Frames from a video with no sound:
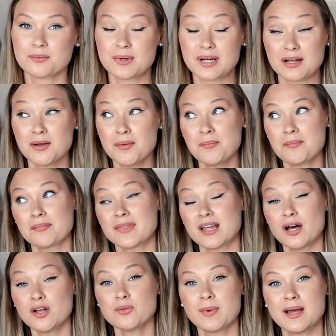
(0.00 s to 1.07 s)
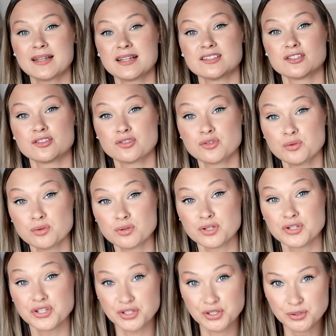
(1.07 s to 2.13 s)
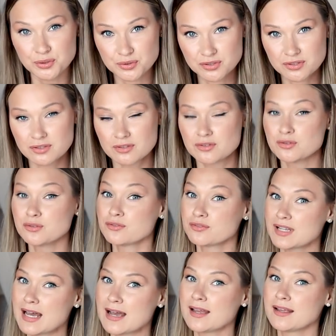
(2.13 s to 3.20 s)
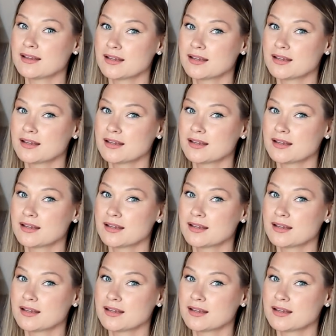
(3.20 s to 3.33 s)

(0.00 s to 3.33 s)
Well, the autopilot is a tool used to fly